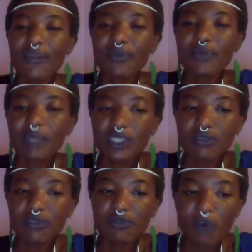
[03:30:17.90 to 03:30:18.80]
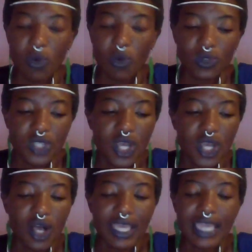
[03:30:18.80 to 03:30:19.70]
100,000,000 fold.
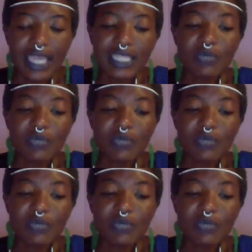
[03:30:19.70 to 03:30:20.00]
Okay,